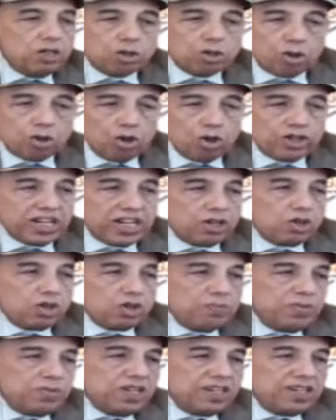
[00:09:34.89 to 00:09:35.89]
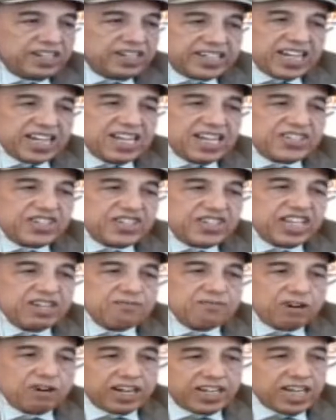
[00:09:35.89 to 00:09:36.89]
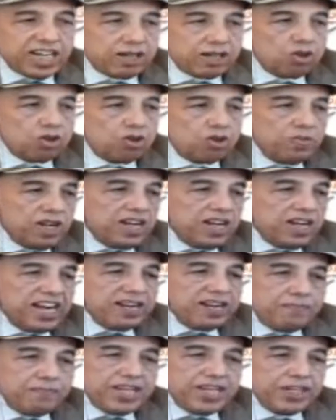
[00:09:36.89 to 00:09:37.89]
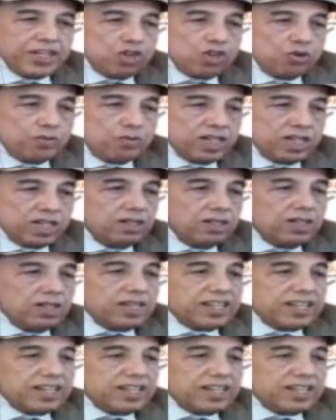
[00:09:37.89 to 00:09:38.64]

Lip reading: Rolta Group, retail chain, Wadia Group, and Being Human,